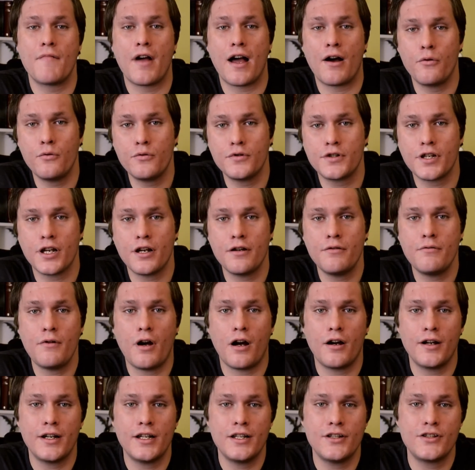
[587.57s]
Also,
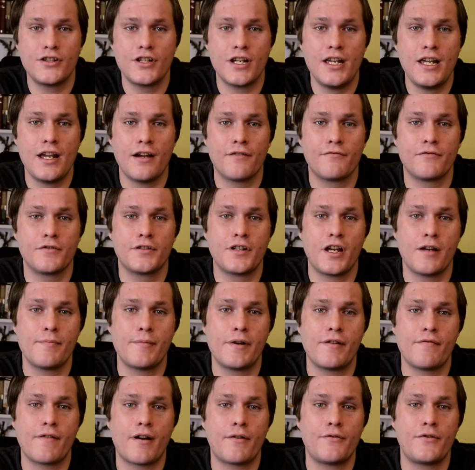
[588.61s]
ING have returned me
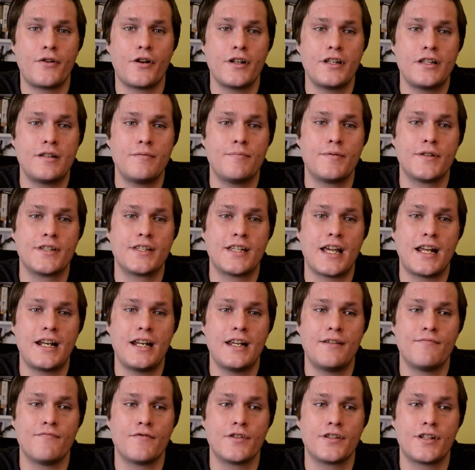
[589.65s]
around 90%
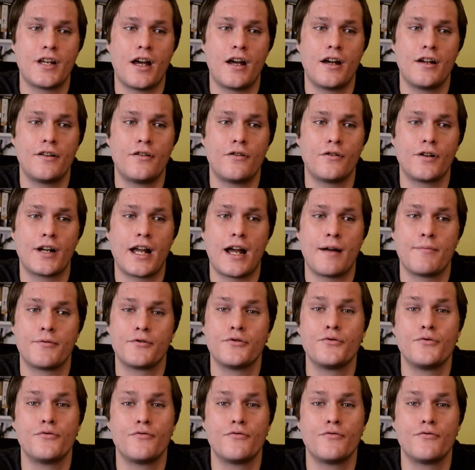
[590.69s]
in return on capital